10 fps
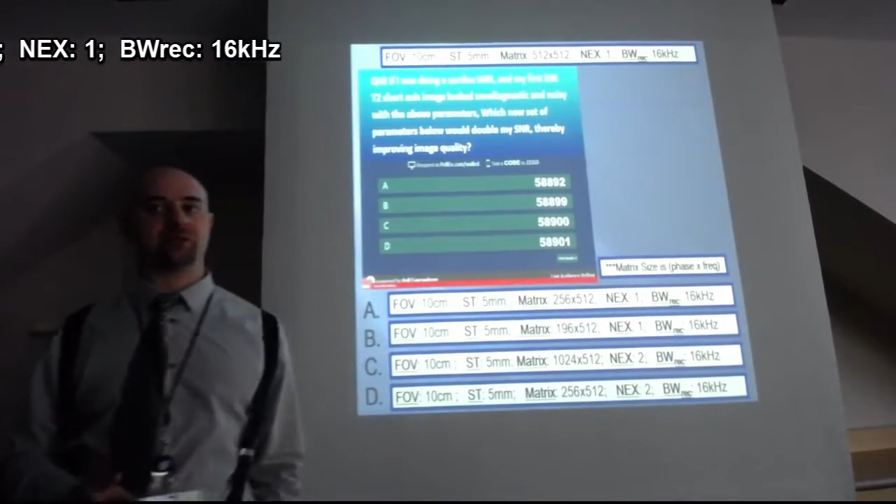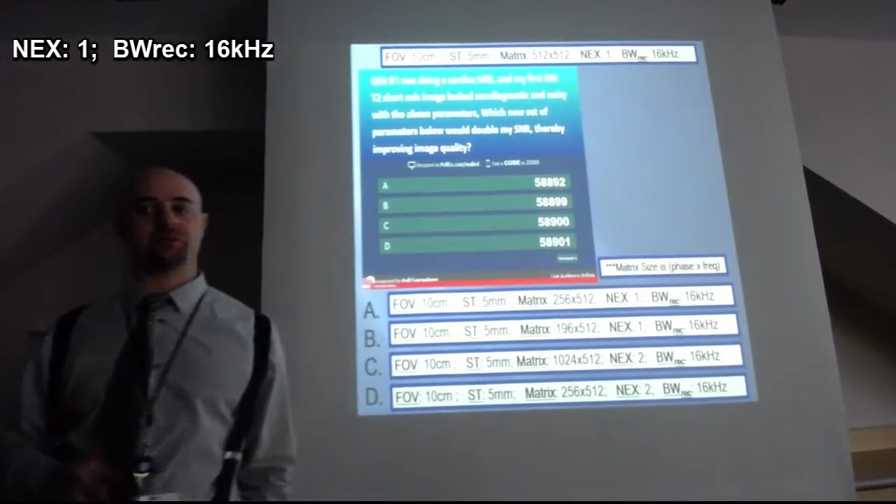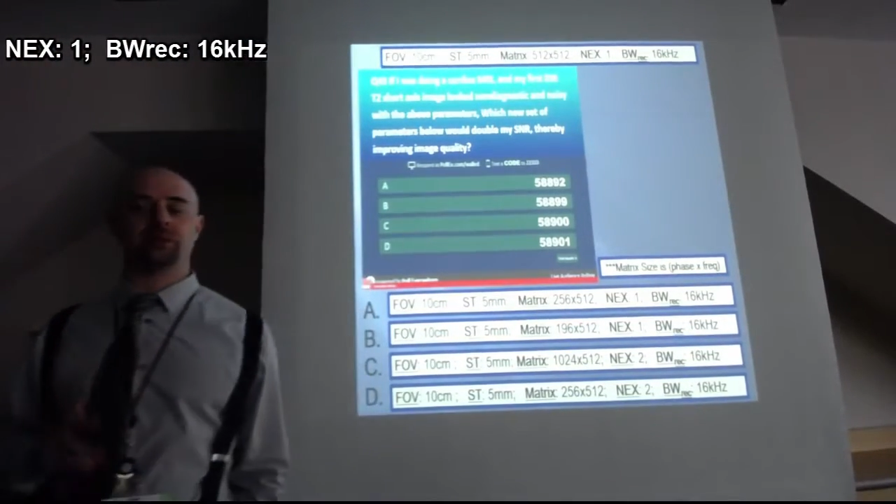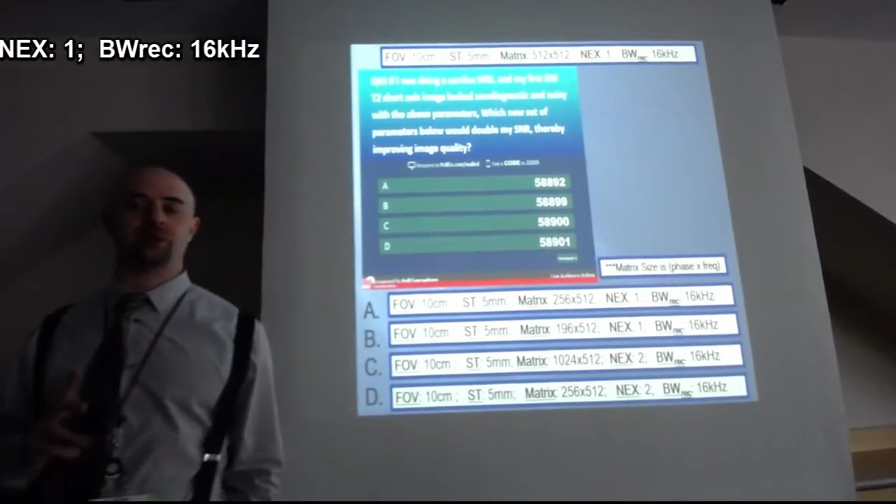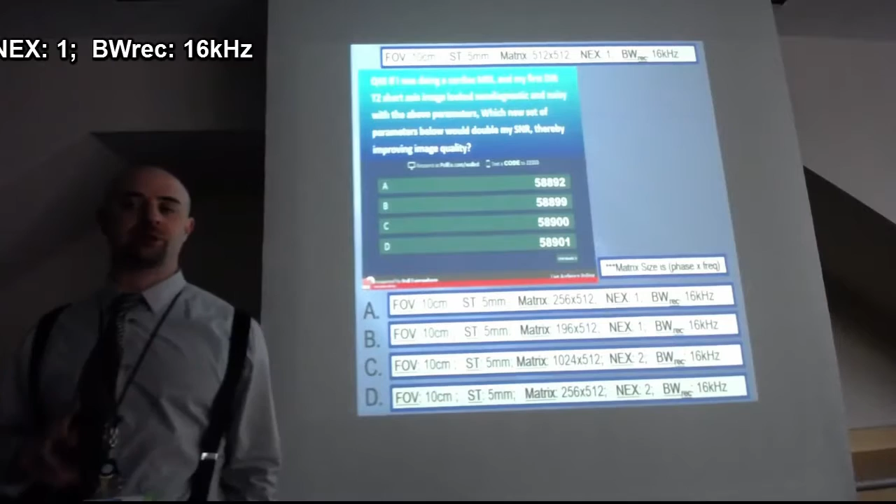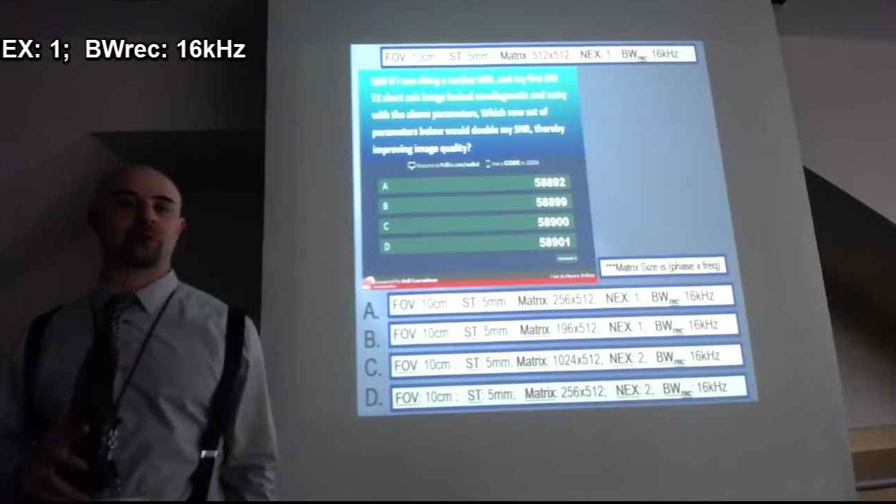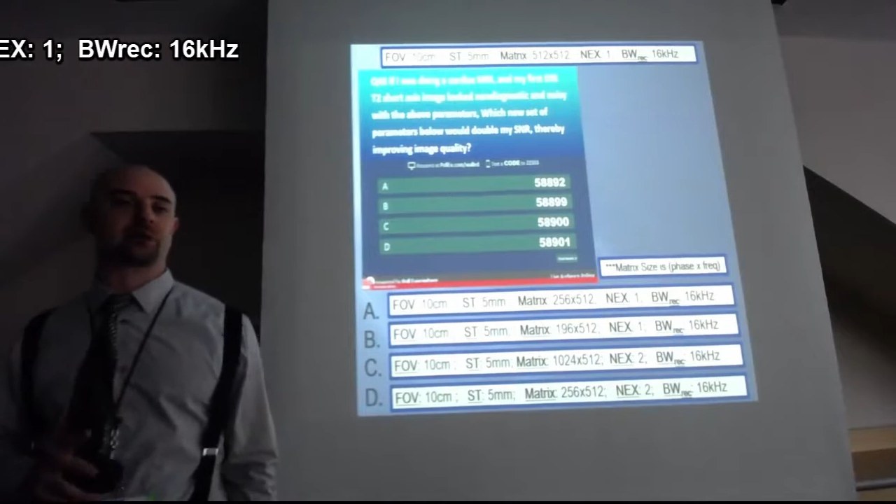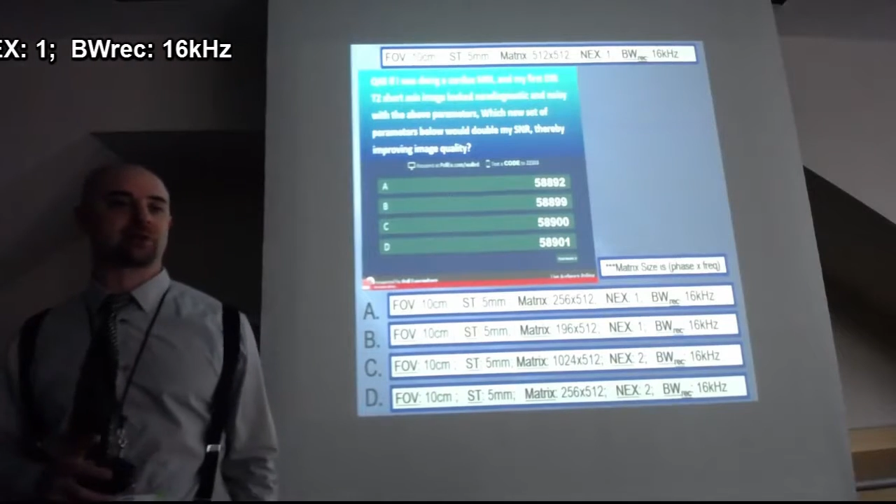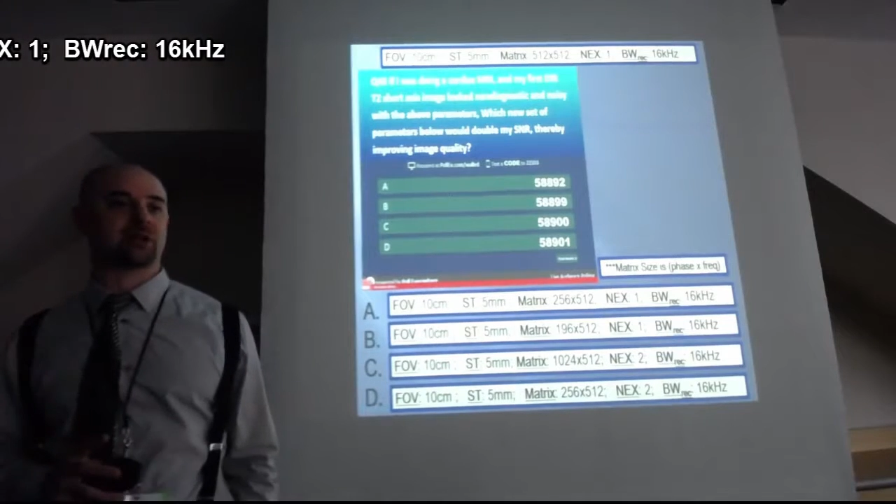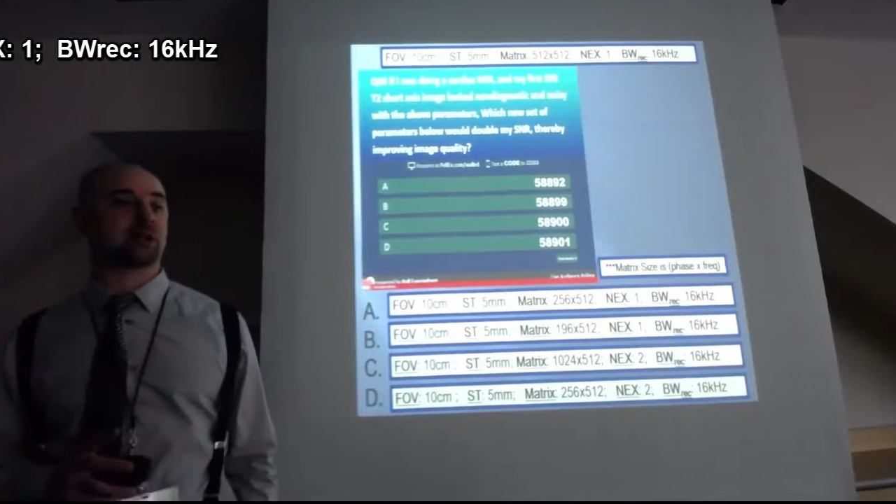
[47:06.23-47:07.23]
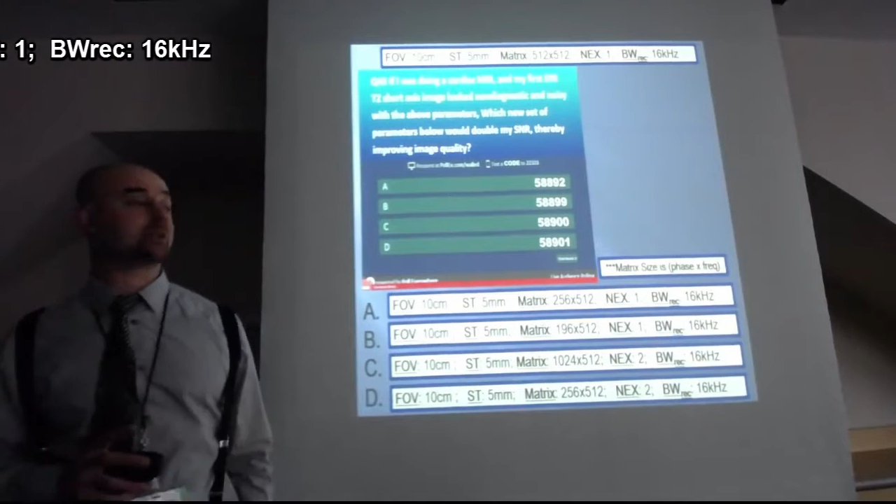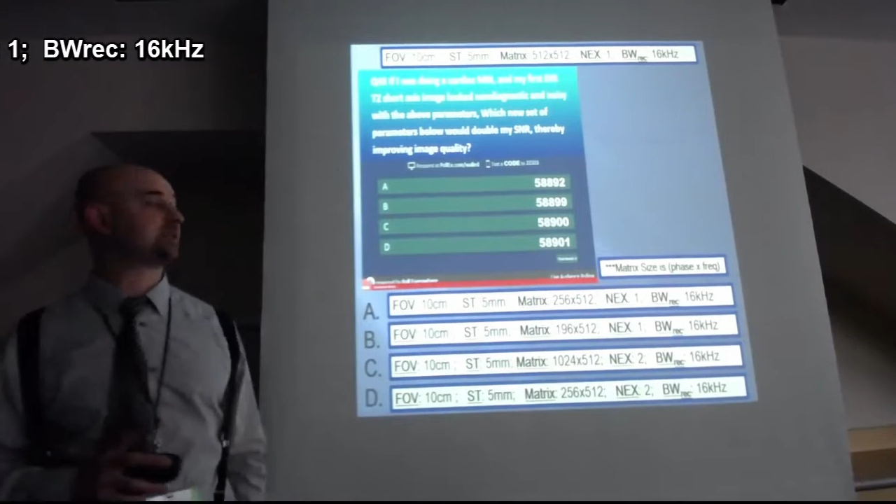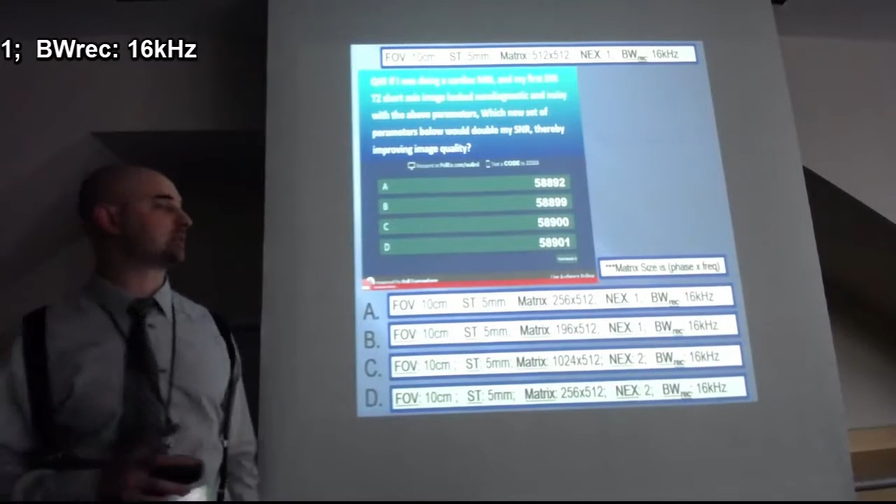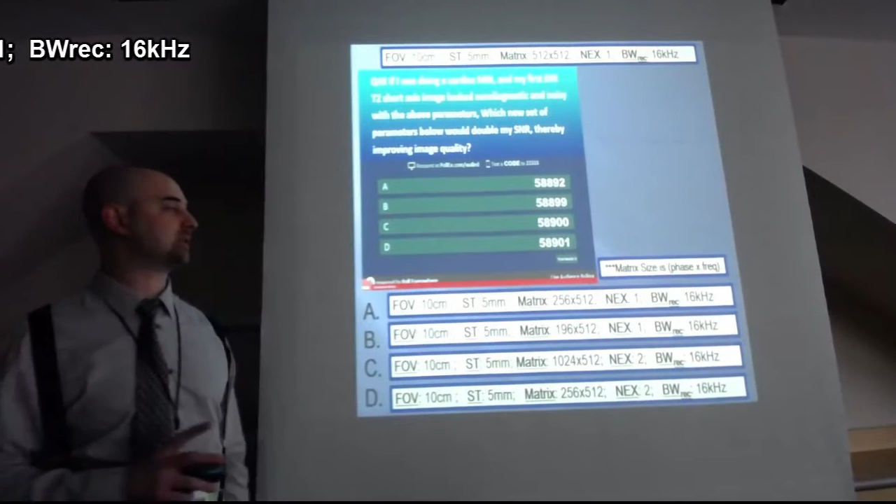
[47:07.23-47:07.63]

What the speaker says: matrix size, and